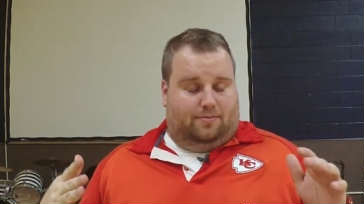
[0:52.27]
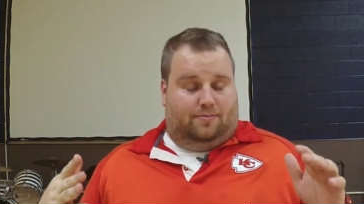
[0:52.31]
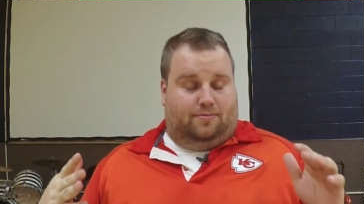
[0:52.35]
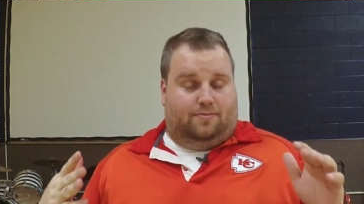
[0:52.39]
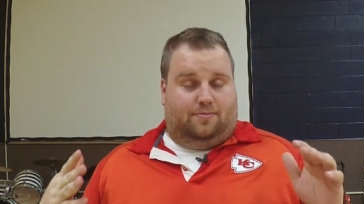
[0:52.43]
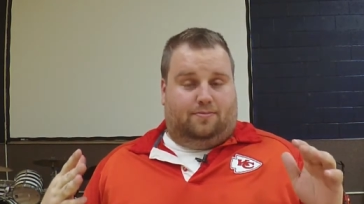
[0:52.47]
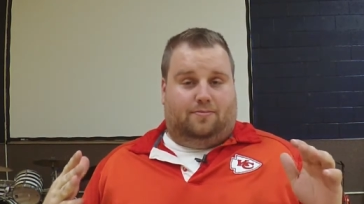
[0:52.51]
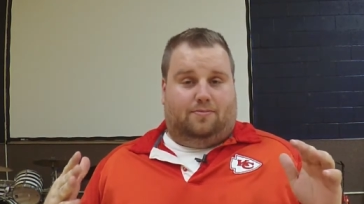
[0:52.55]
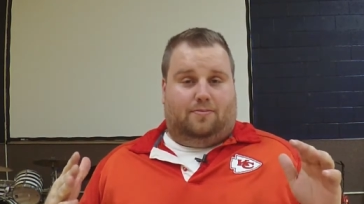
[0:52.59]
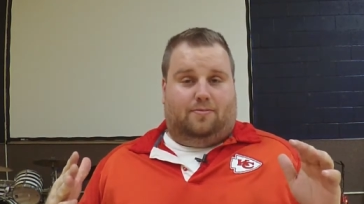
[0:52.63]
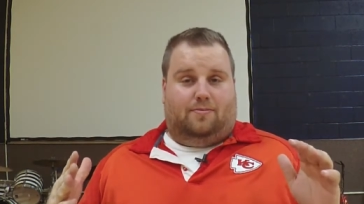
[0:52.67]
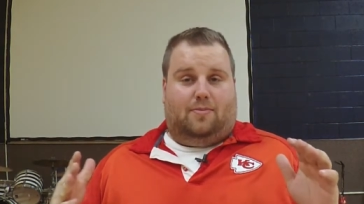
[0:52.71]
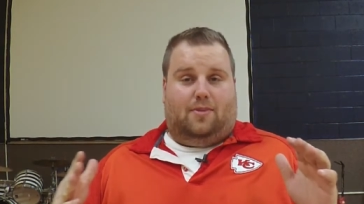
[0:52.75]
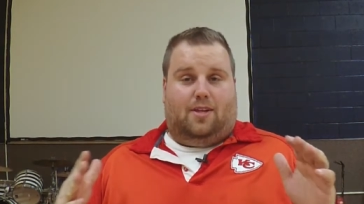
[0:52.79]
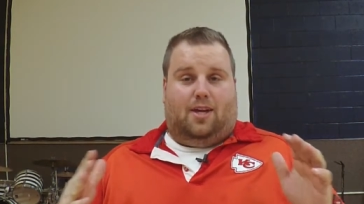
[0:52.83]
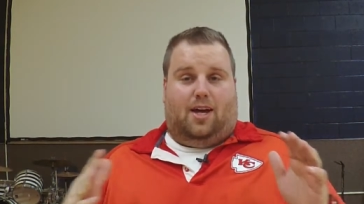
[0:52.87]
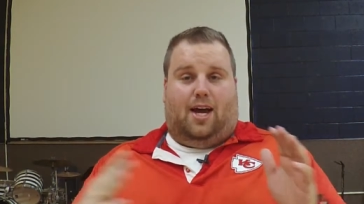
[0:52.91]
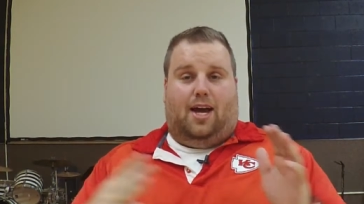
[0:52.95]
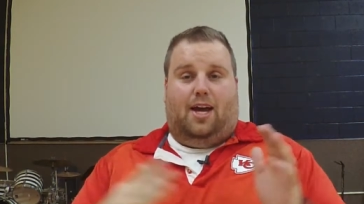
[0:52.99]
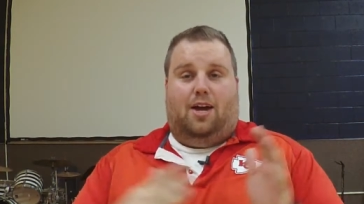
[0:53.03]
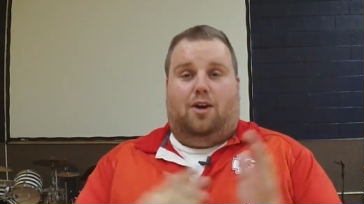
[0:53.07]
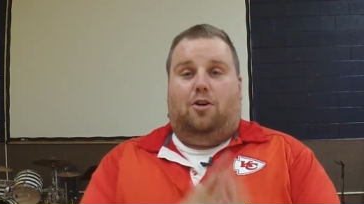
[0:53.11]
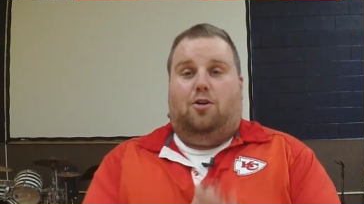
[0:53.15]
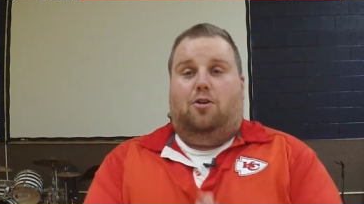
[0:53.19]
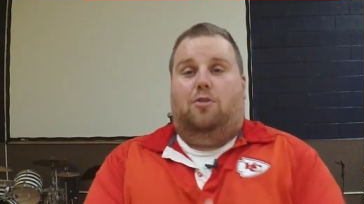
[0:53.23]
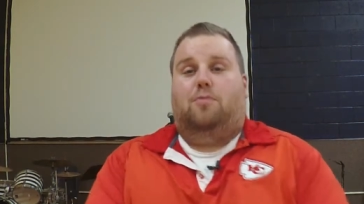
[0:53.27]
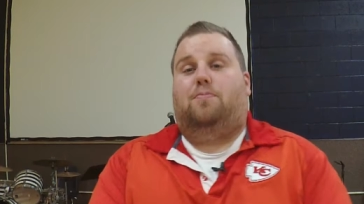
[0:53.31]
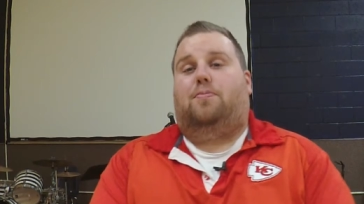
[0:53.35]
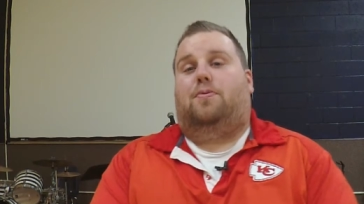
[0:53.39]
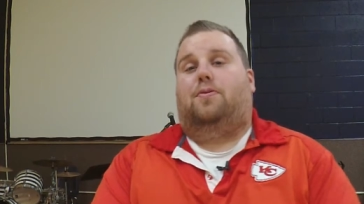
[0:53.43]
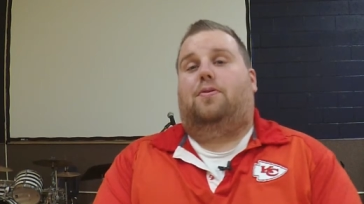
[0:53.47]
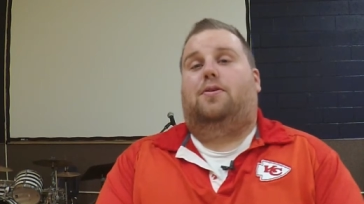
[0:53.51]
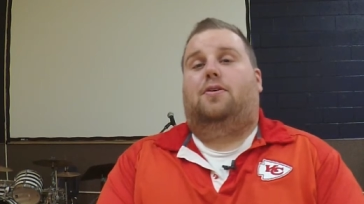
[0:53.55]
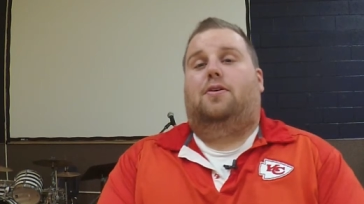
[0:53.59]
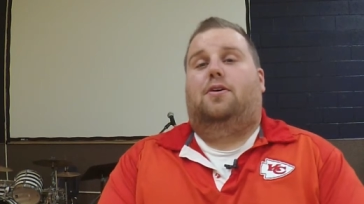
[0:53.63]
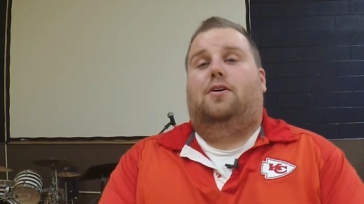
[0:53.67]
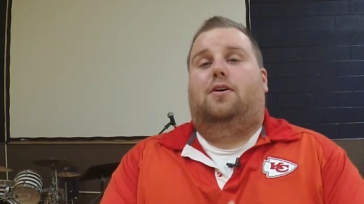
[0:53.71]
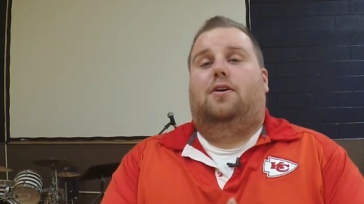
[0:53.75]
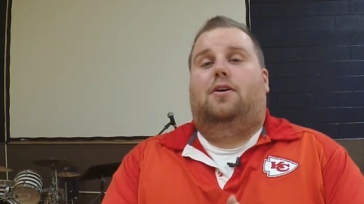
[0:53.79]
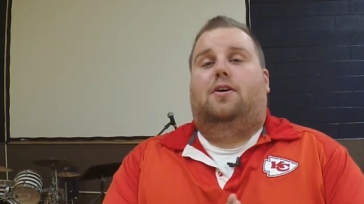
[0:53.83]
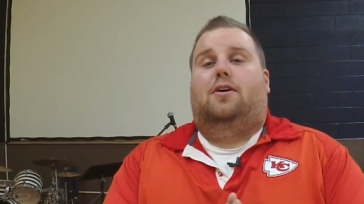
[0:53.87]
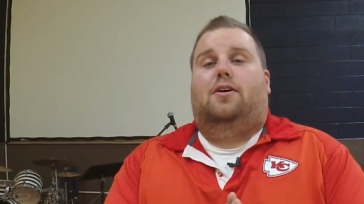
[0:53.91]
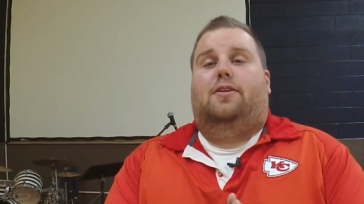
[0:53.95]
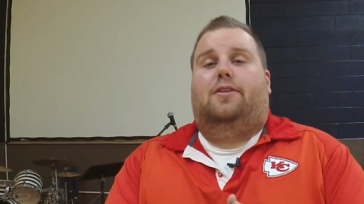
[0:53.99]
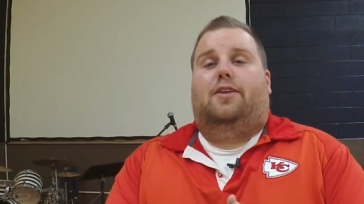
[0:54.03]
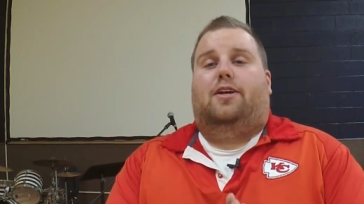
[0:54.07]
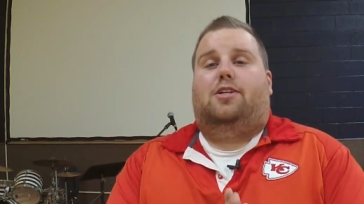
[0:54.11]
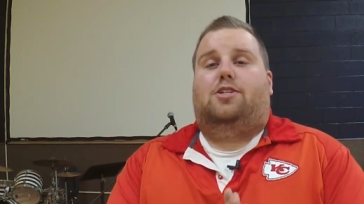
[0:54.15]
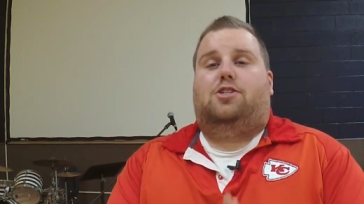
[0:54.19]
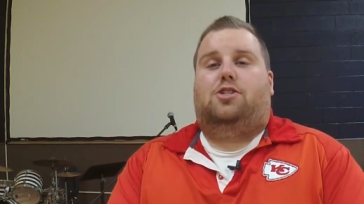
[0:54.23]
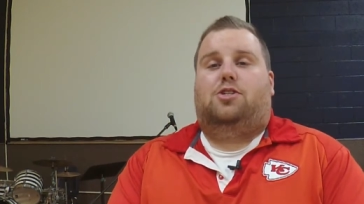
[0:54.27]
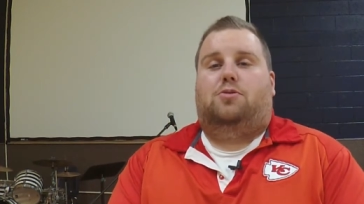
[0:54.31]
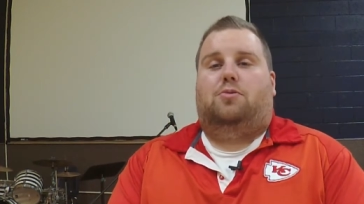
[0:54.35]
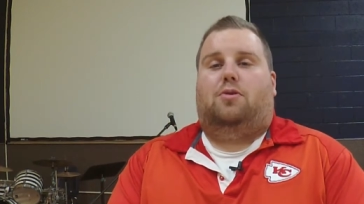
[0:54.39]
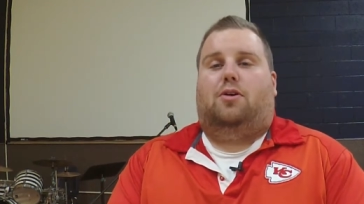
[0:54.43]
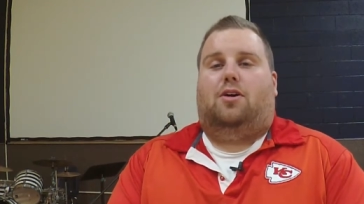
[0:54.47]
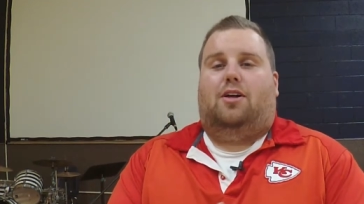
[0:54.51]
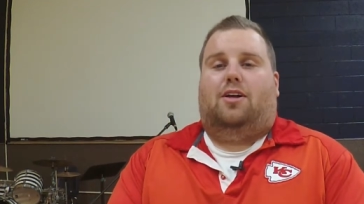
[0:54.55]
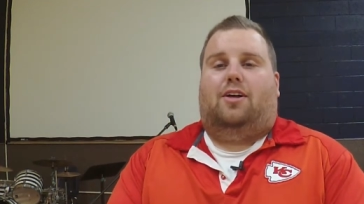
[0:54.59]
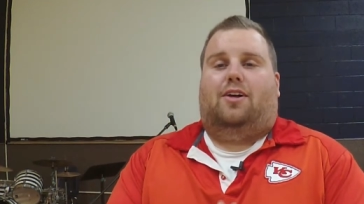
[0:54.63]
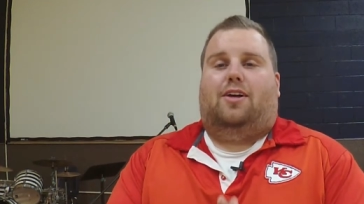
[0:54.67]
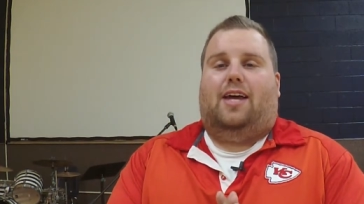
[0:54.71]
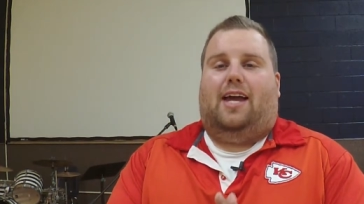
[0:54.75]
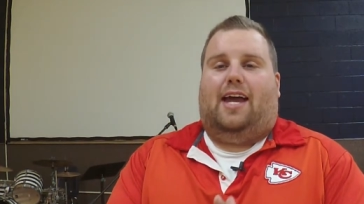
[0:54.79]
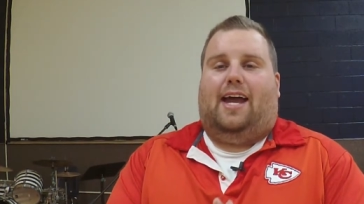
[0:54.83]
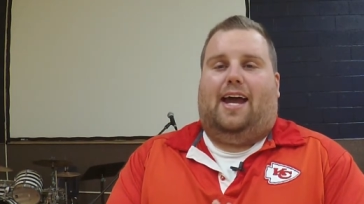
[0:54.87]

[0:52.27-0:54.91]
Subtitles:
I hope that you all